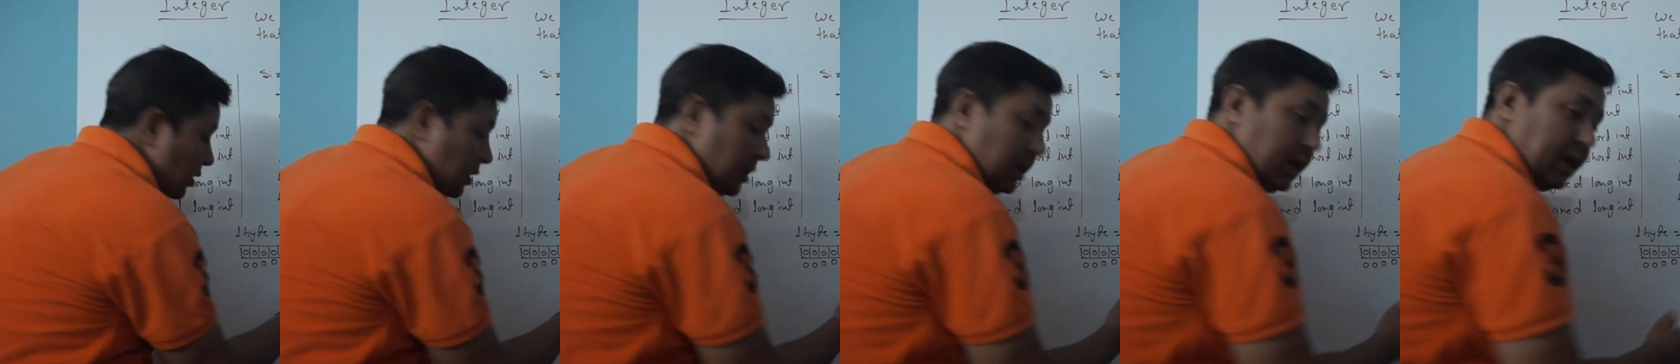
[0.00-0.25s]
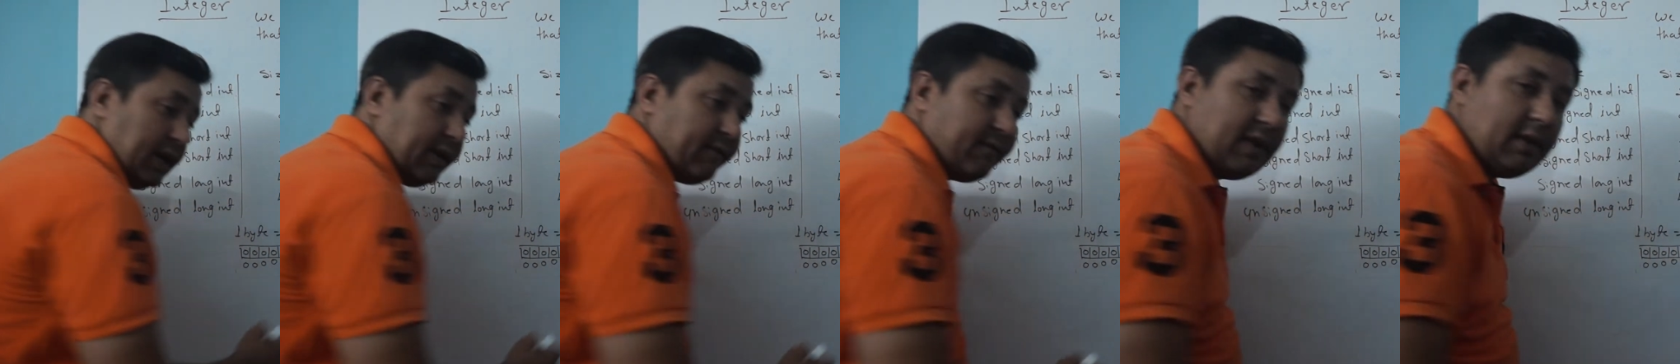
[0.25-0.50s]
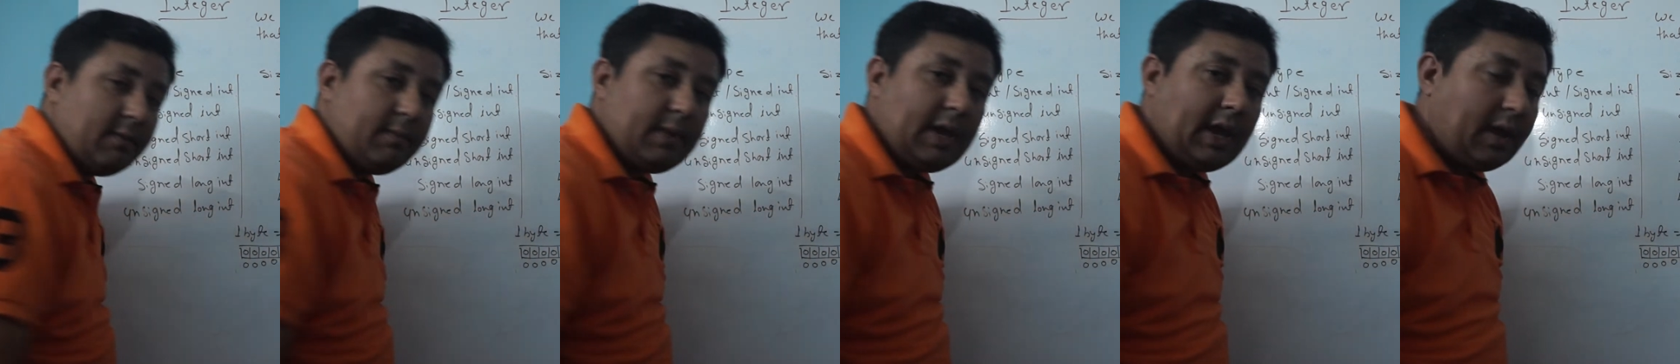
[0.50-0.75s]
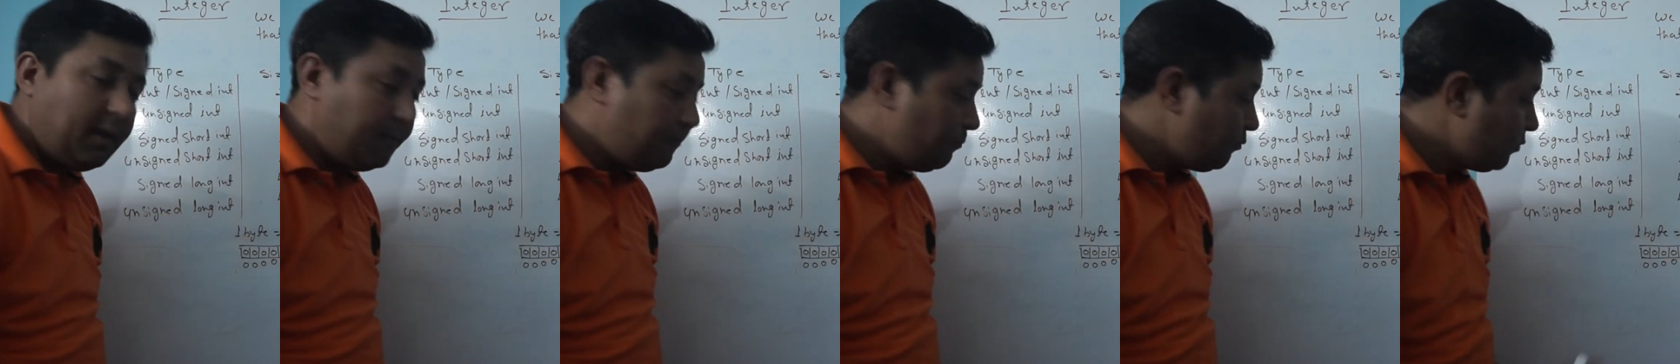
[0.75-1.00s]
It will
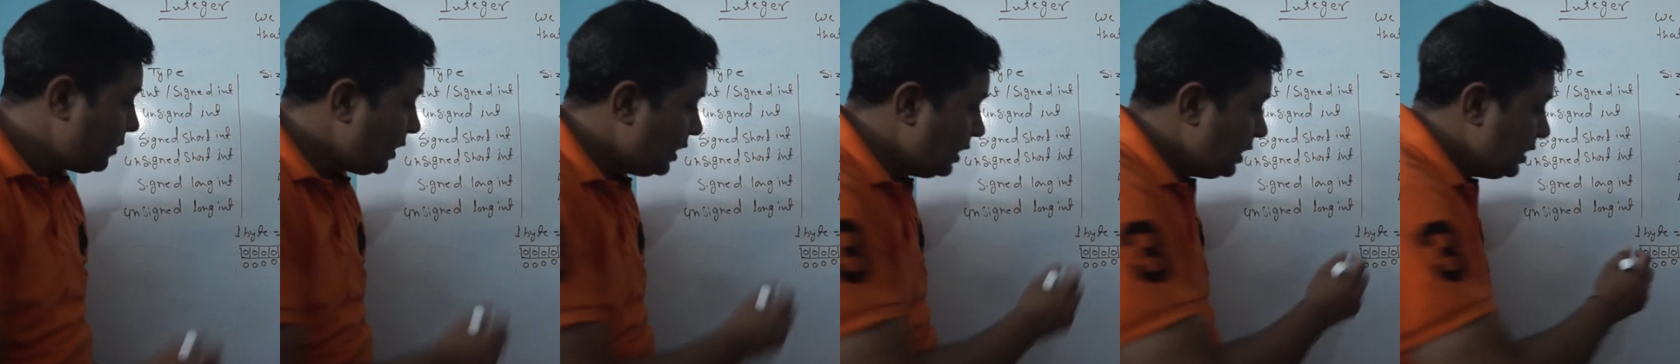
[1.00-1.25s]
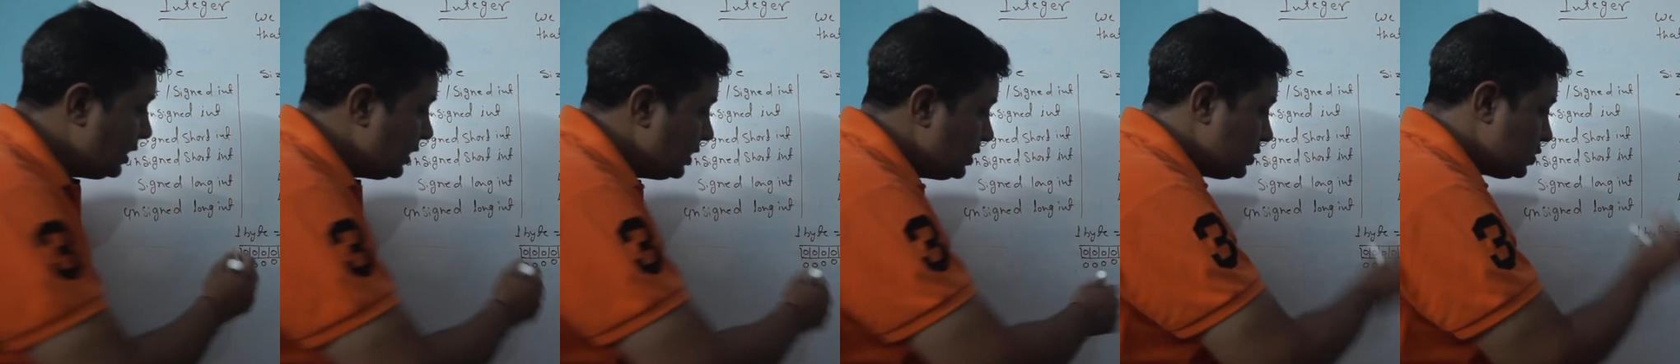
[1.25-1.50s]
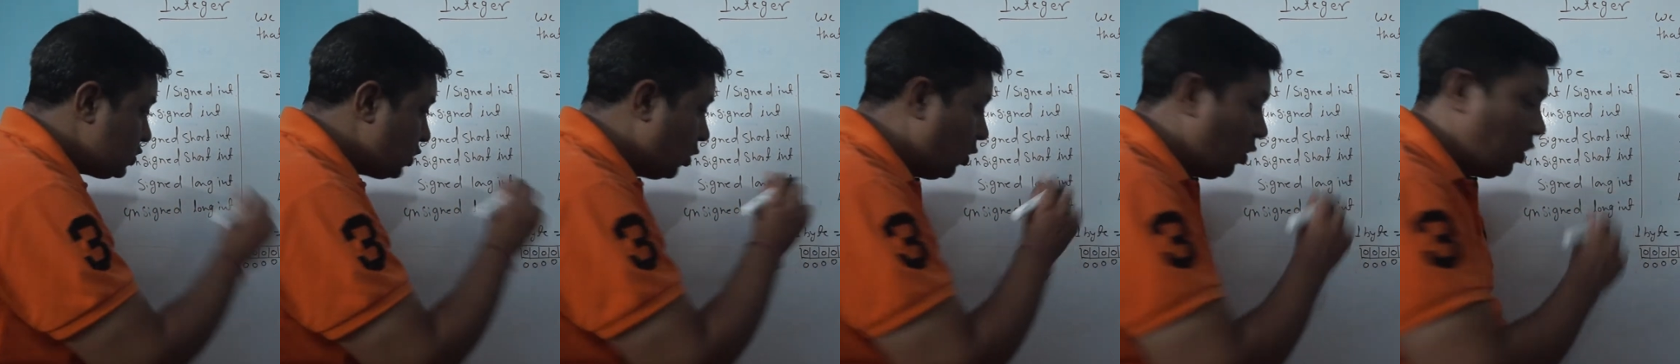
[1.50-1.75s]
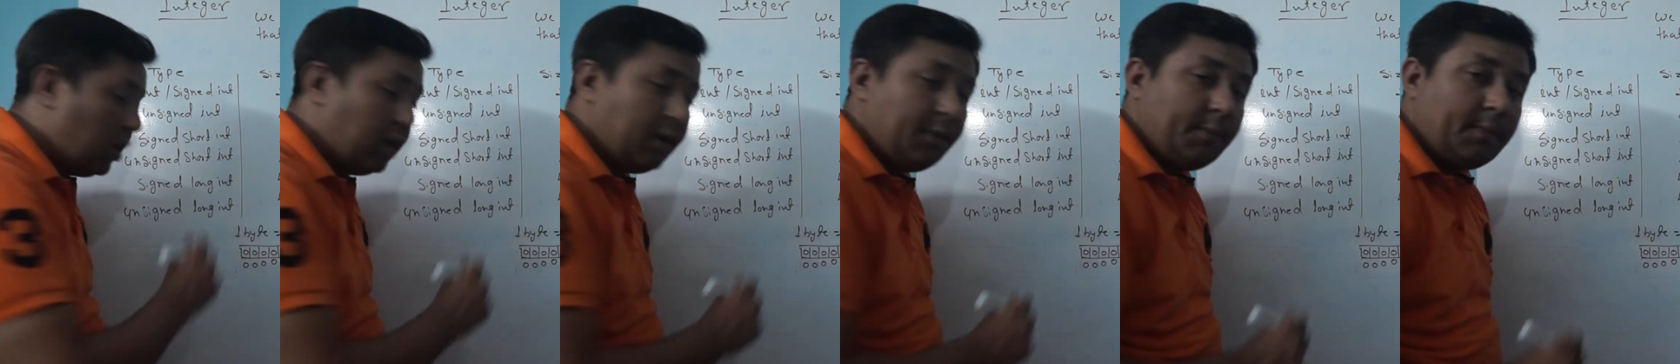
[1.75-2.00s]
be so
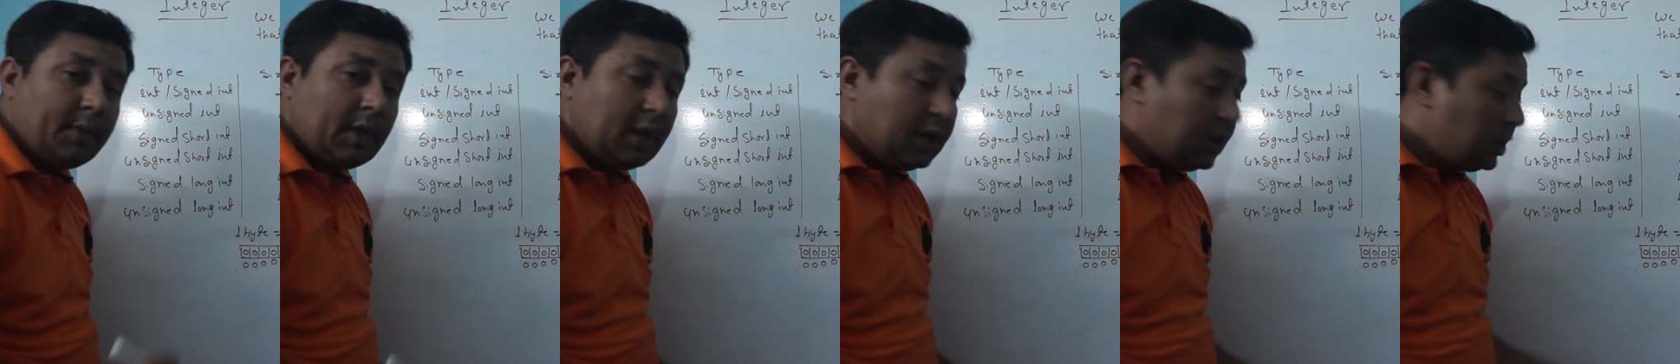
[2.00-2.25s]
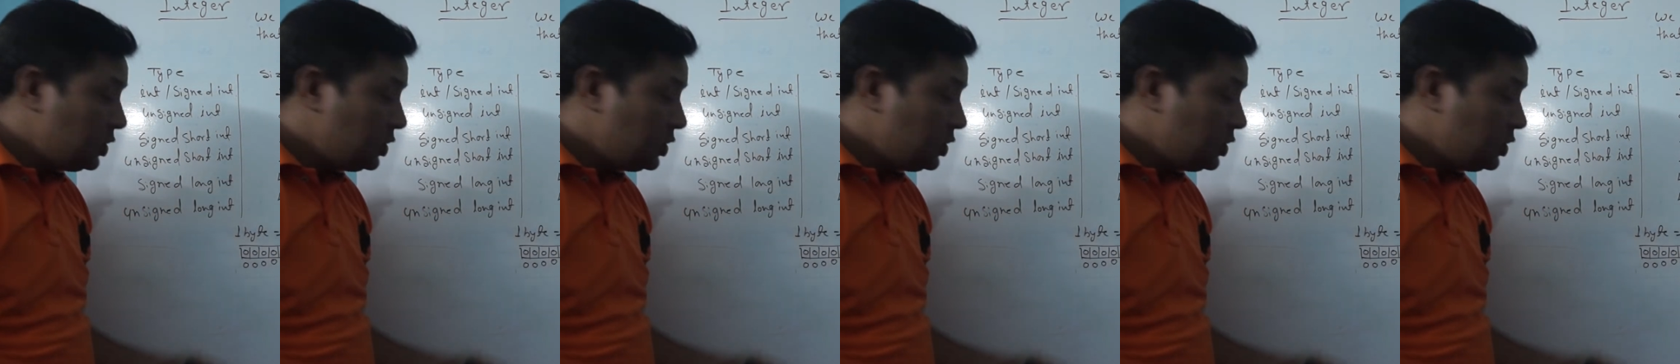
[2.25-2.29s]
on.